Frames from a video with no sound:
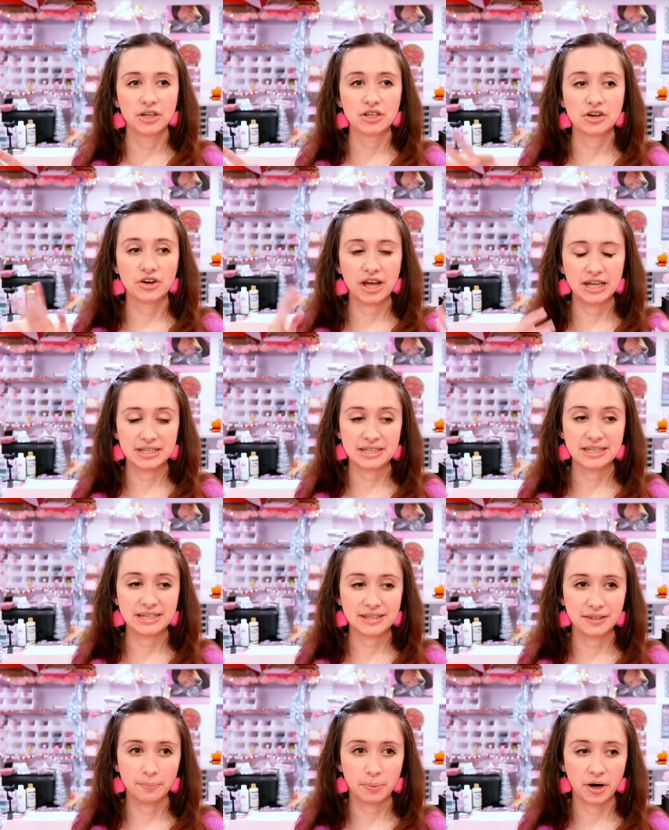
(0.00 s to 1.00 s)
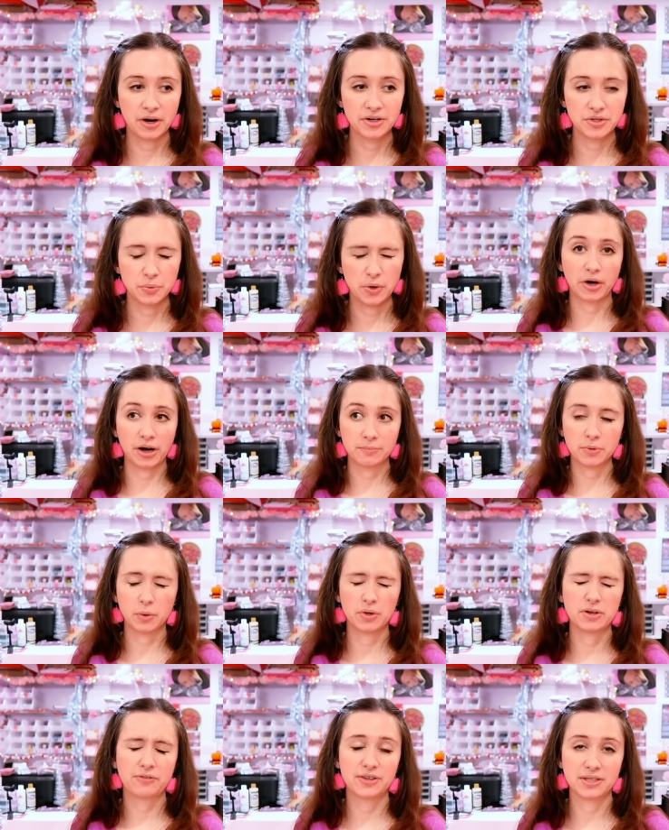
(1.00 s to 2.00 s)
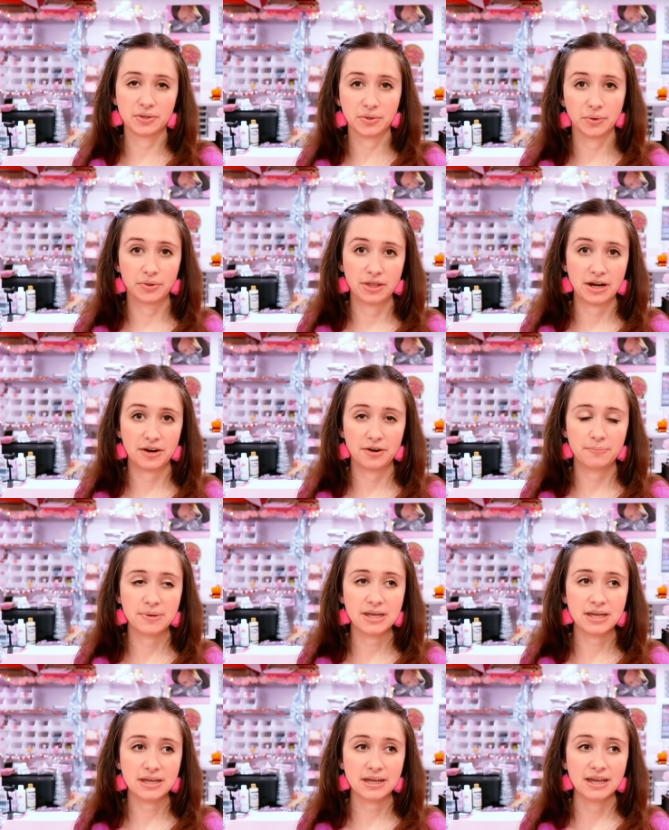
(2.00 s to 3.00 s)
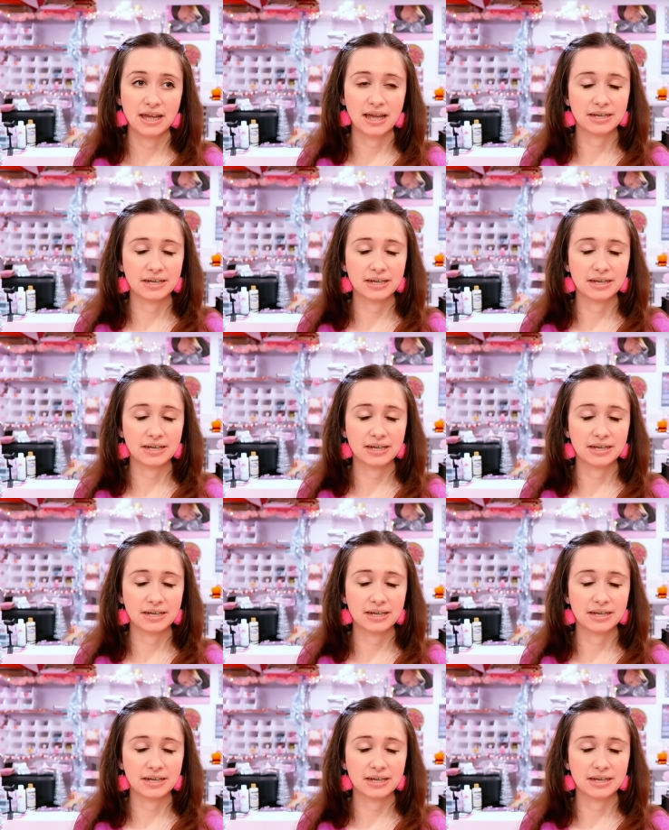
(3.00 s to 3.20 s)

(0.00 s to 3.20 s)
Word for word: you're not seeing the parts where I'm going to physical therapy